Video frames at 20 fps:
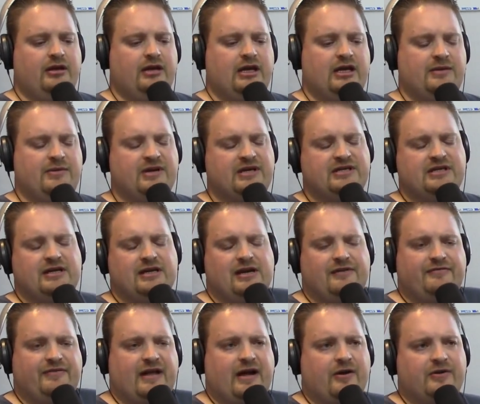And you mix in
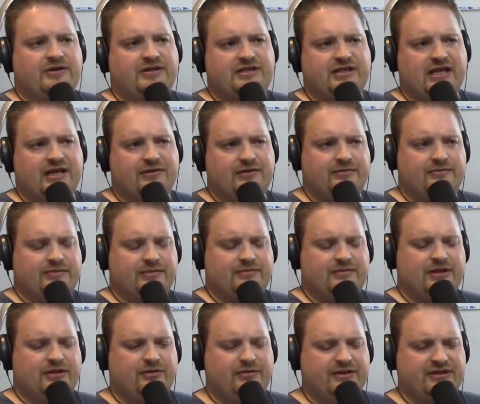enough flour just to give it
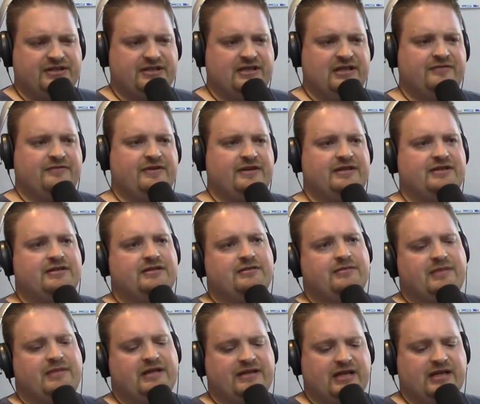a little bit of
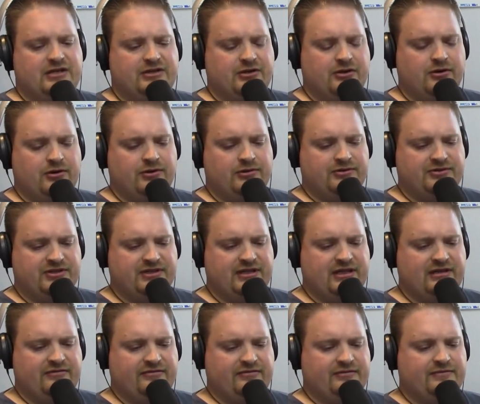stiffness. Make that dough a little
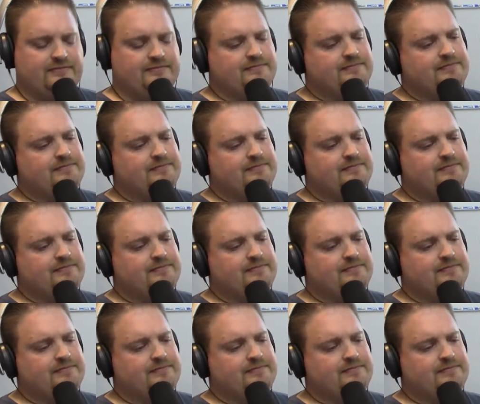stiff.